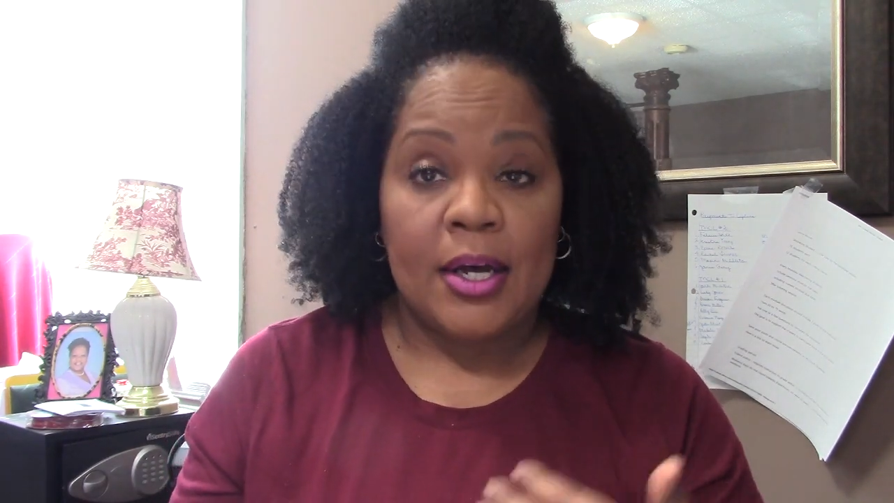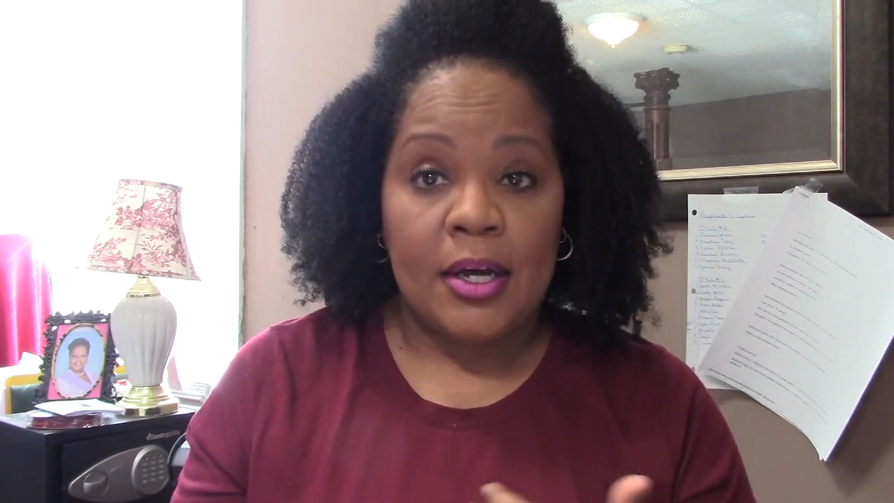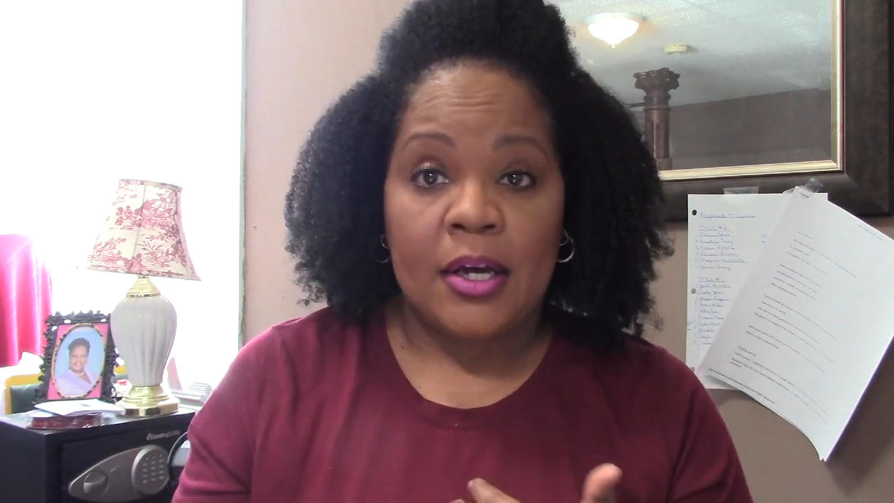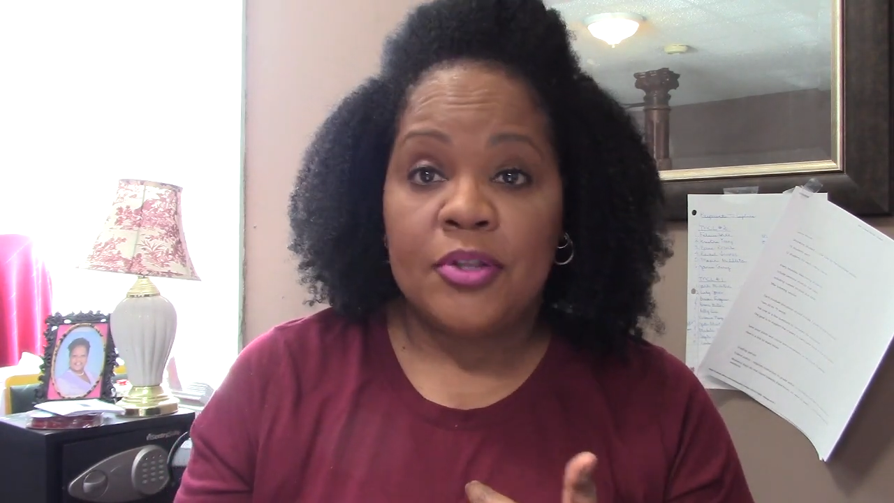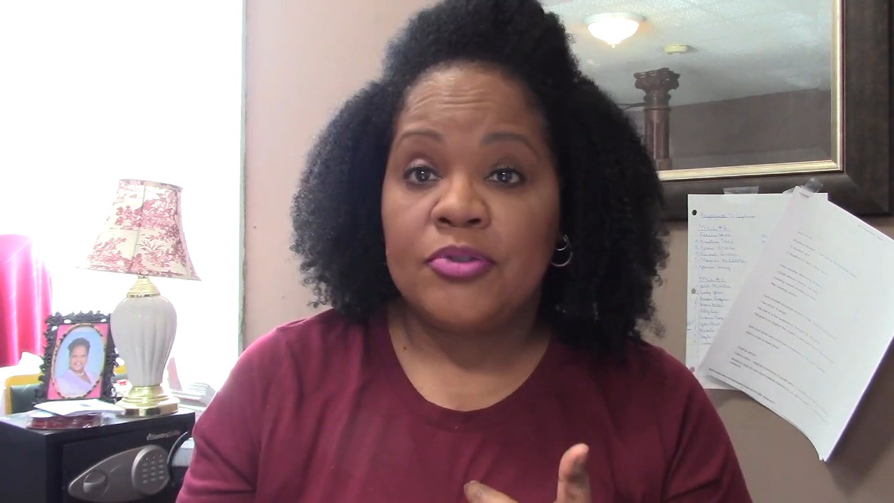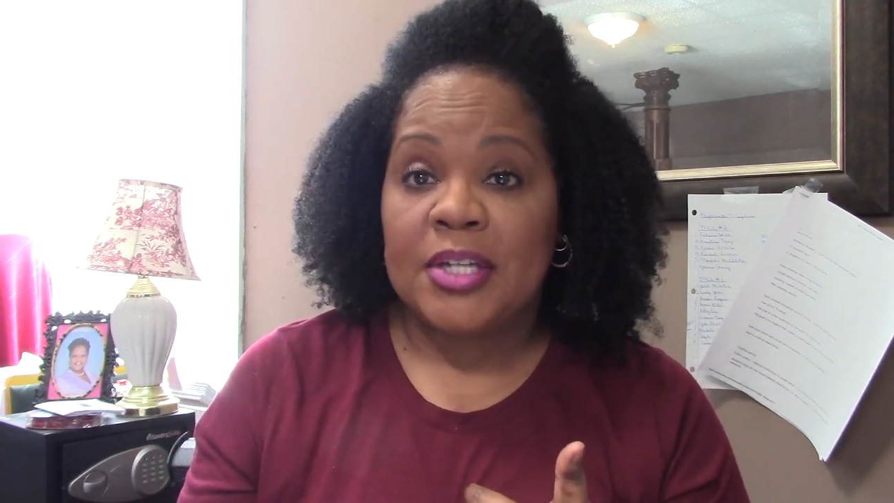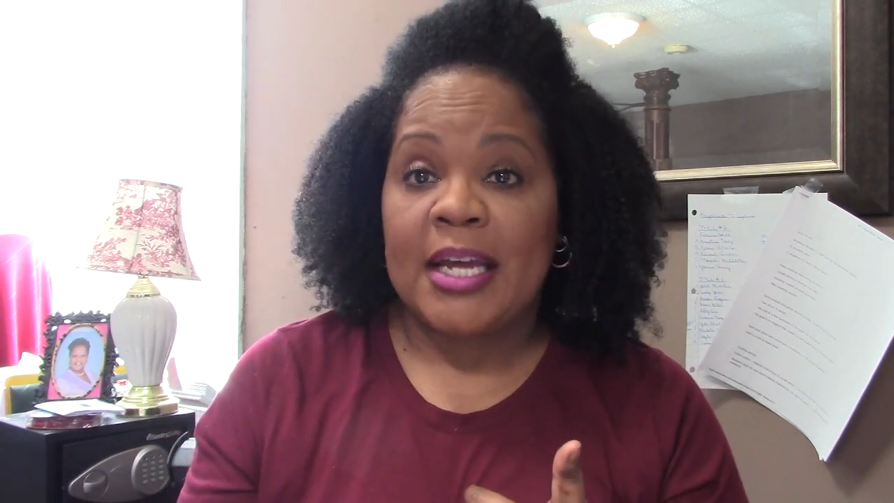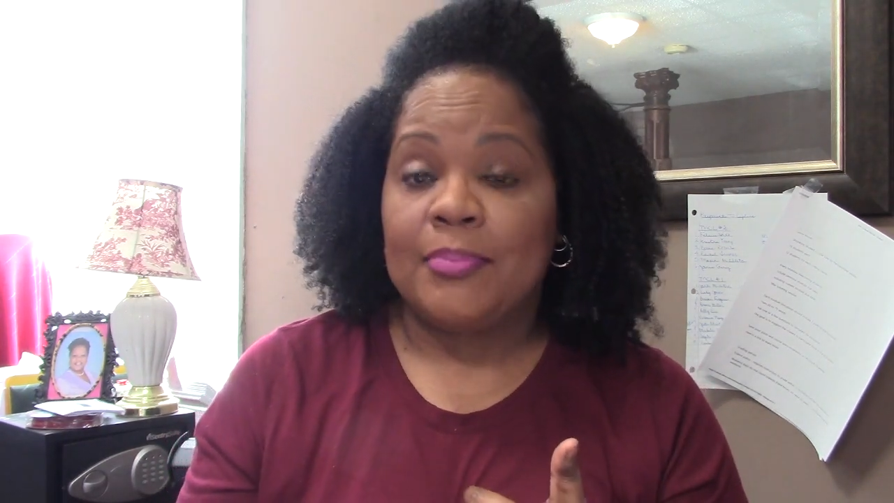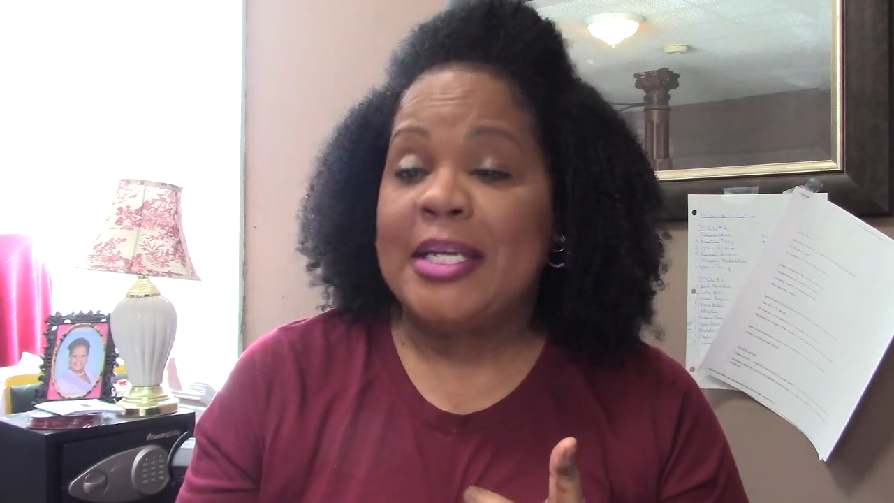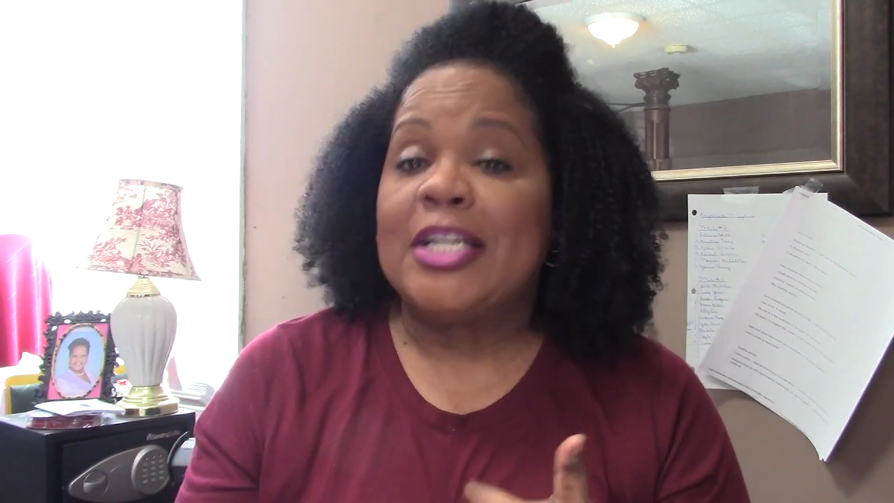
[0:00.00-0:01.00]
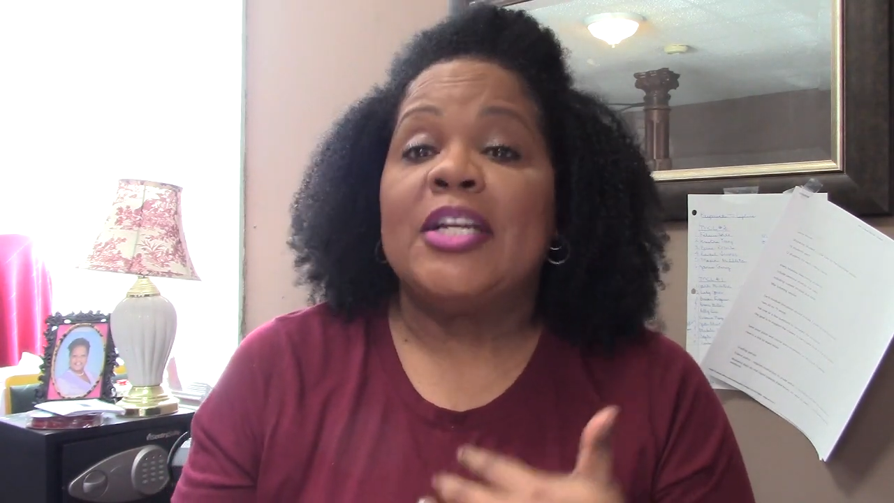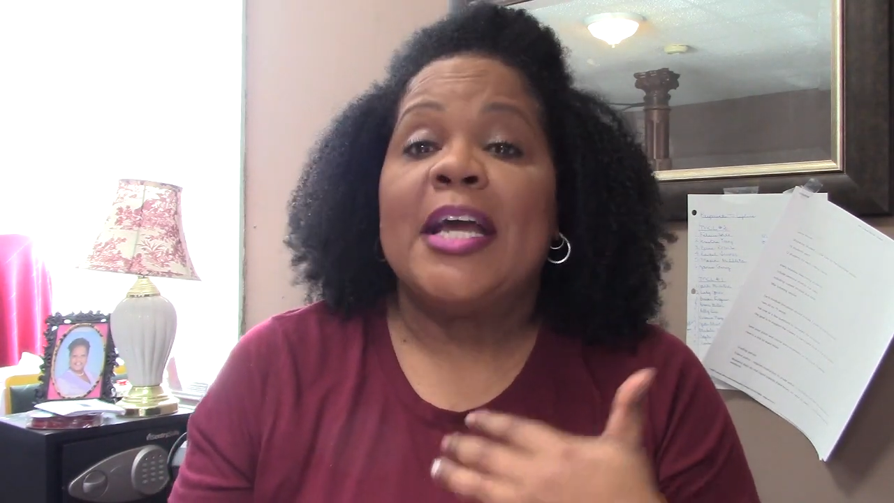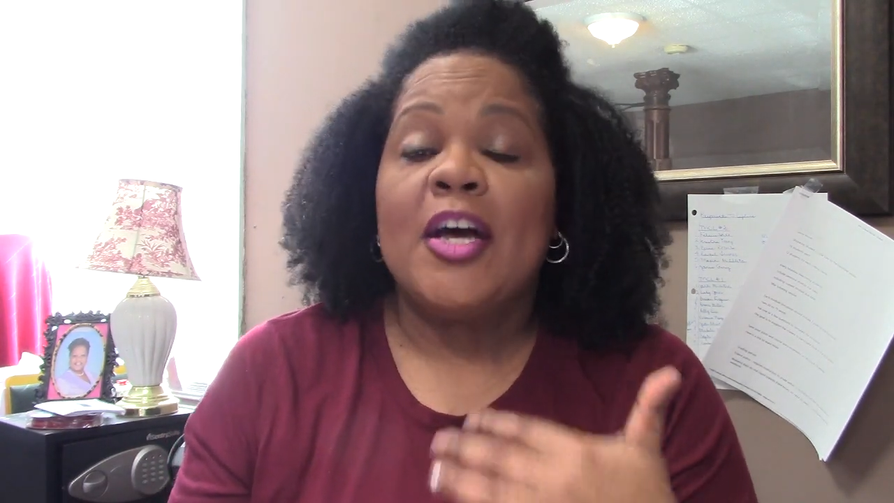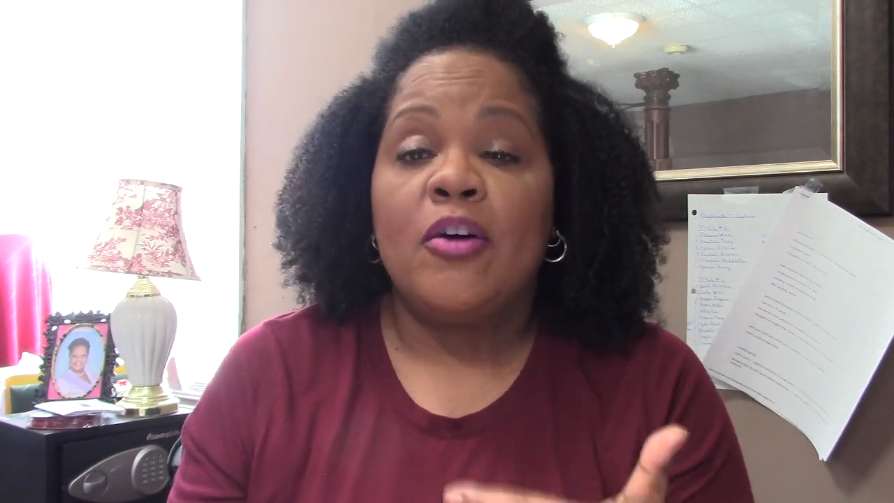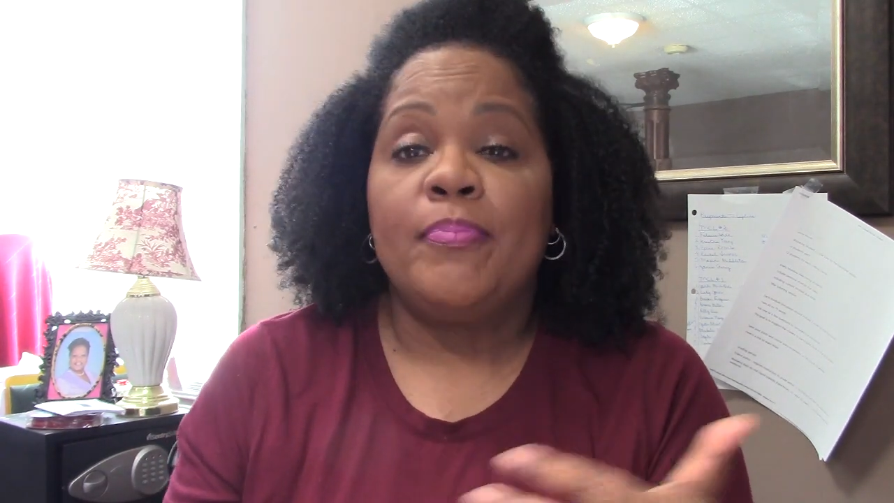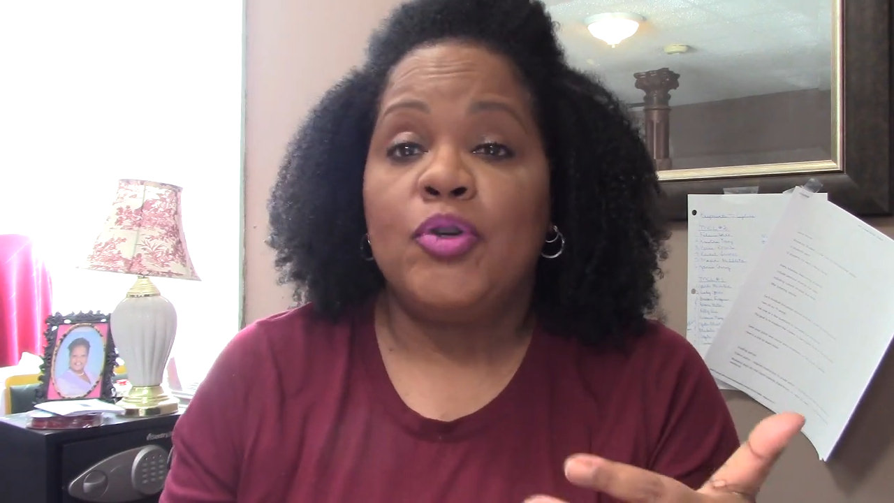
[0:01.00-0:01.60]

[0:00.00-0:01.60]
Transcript: Others like me could help